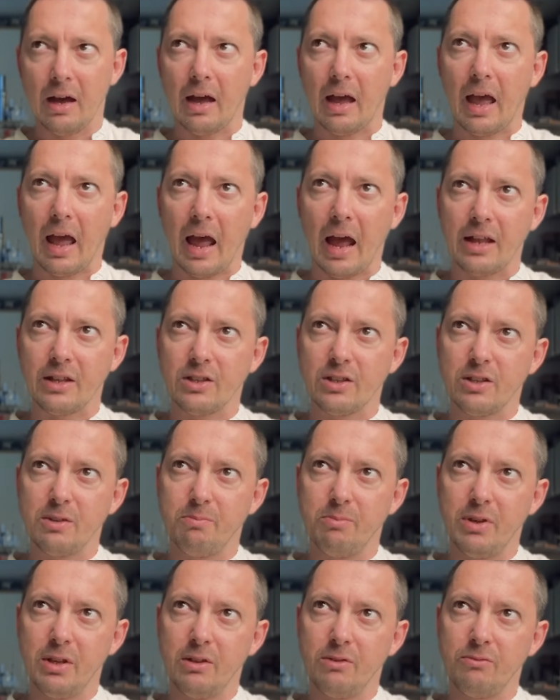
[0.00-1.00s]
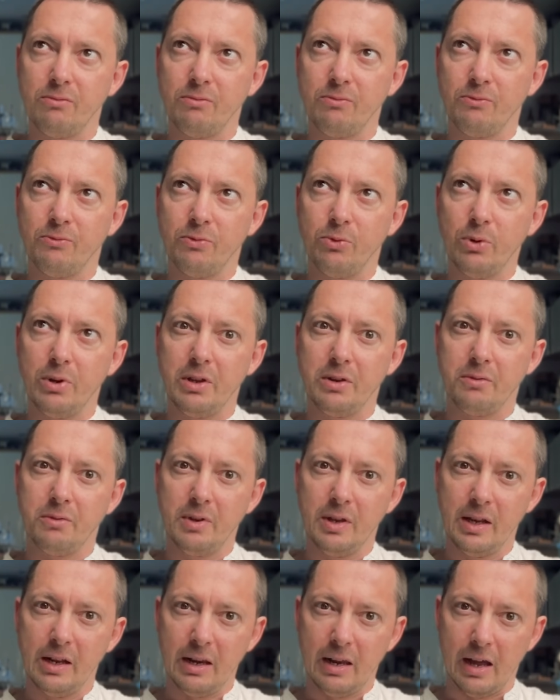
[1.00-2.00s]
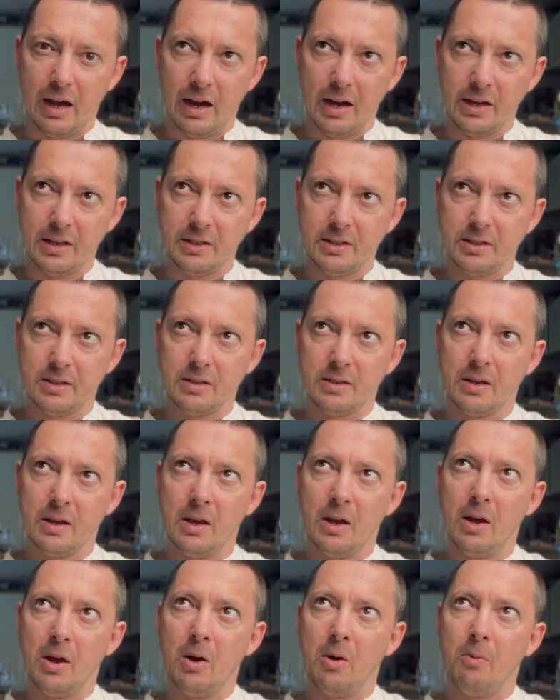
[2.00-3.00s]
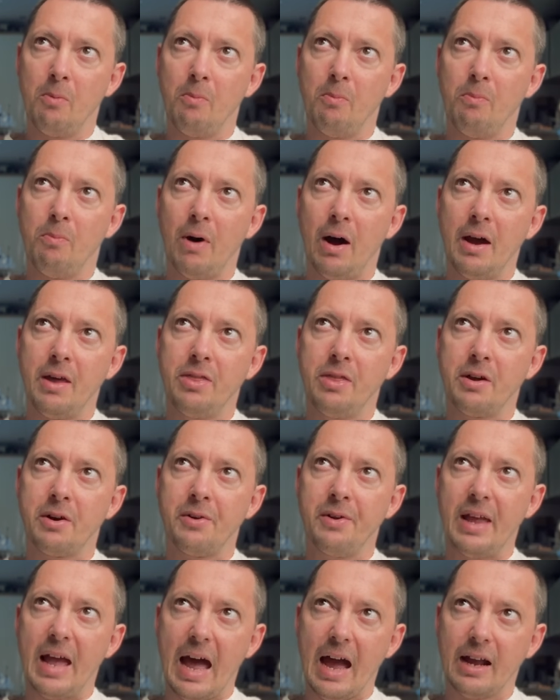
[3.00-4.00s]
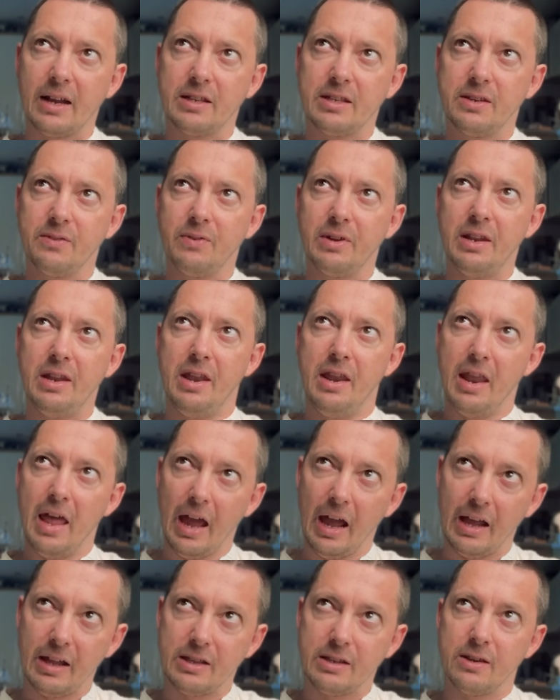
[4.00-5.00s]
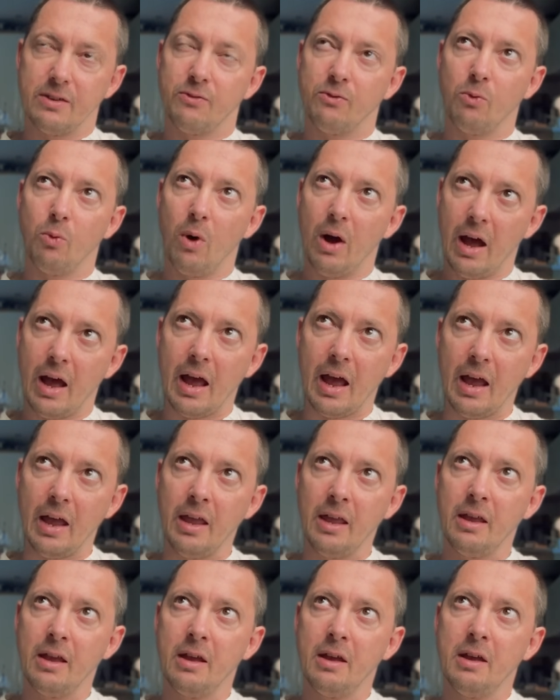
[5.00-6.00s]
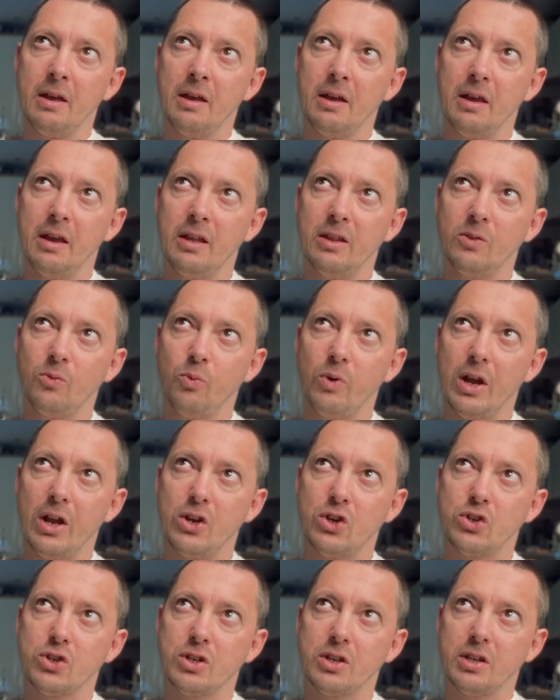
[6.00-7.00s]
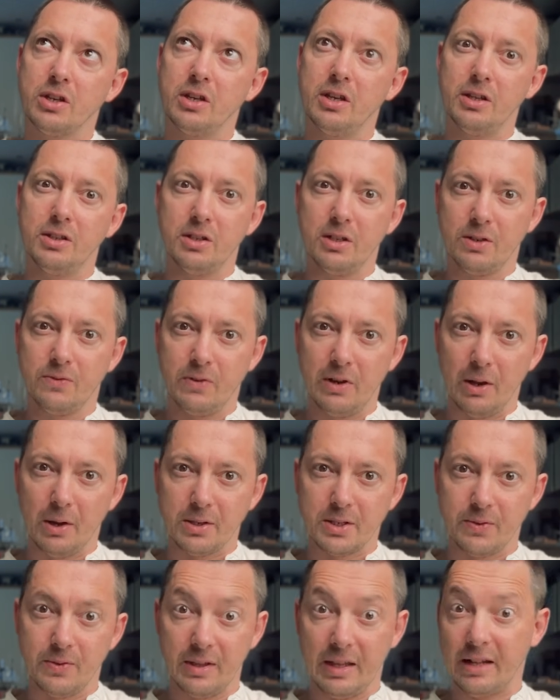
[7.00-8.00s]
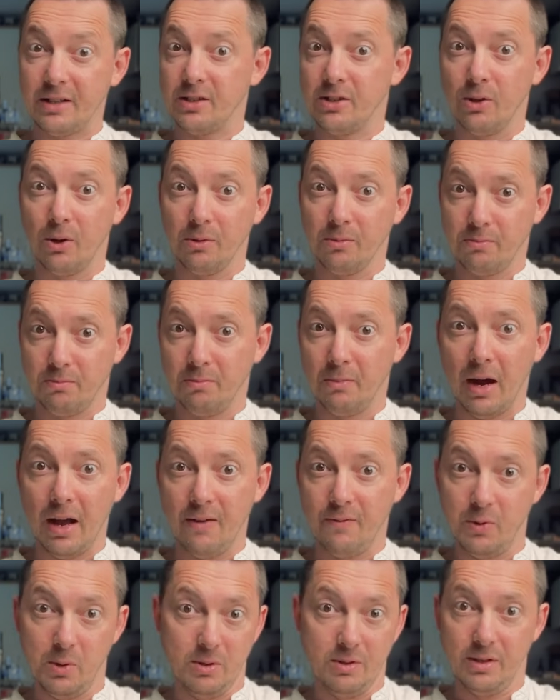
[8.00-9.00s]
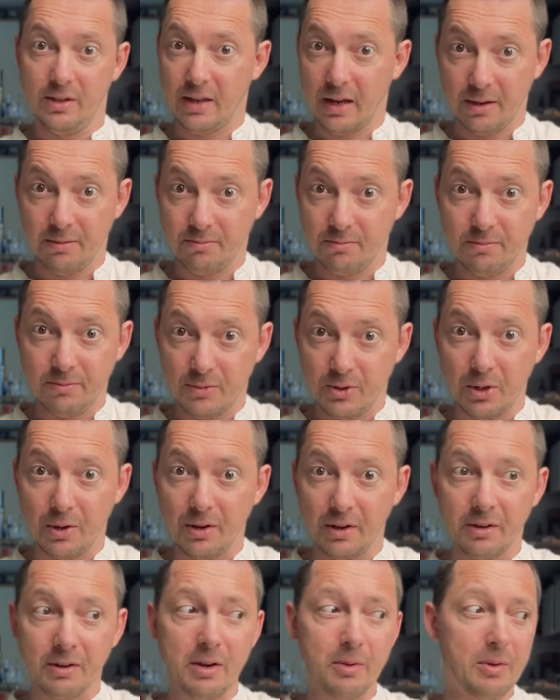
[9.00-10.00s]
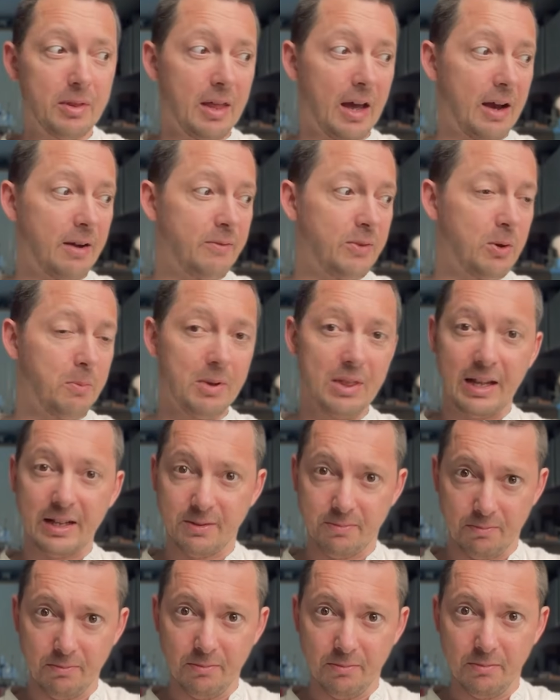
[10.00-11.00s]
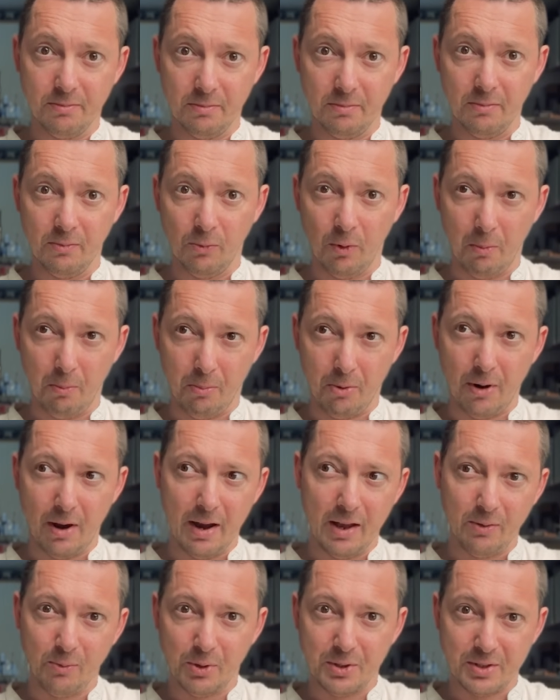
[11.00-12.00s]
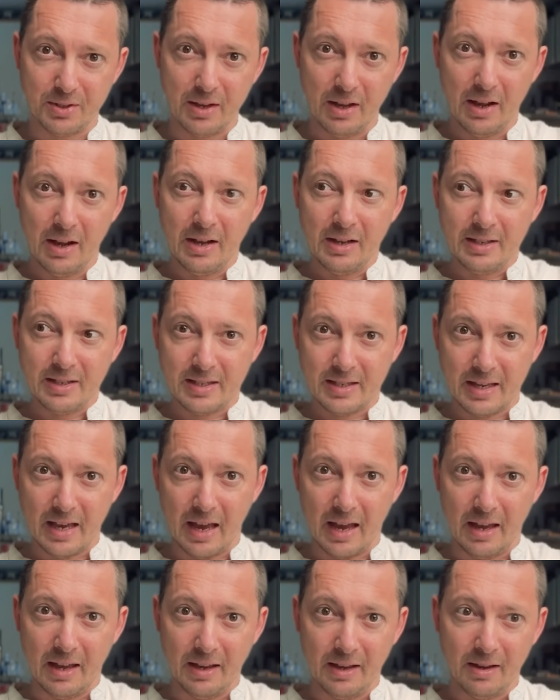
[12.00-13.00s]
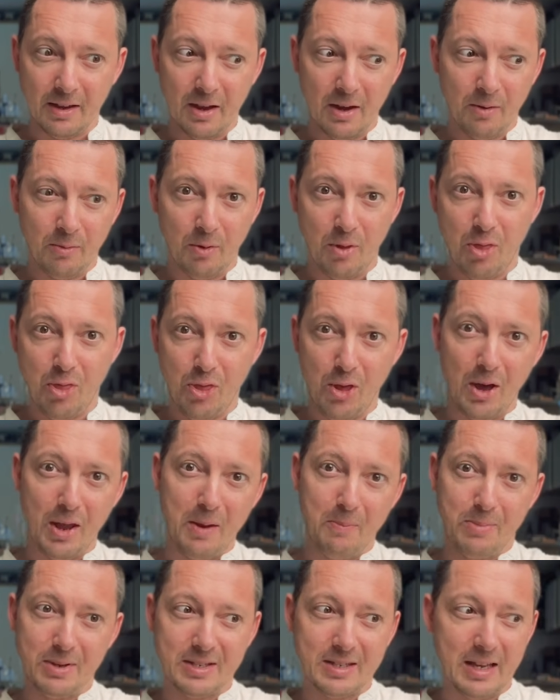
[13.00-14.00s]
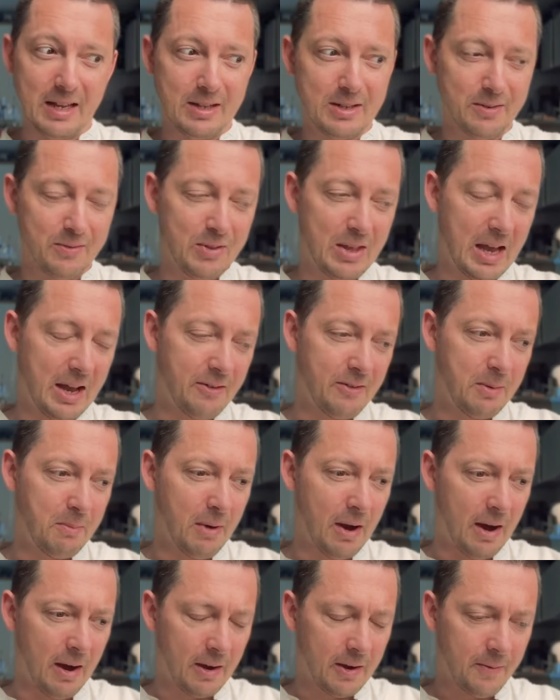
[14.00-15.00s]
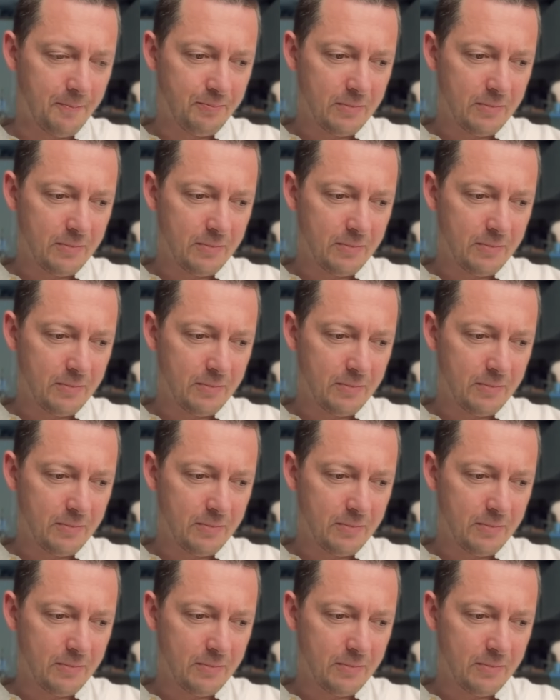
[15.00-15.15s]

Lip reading: hadn't been fully realized by the reactive and negative way in which he did philosophy. And that's not my view, indeed, I don't agree with that view, but that's what Brian was saying with 30% of that remark.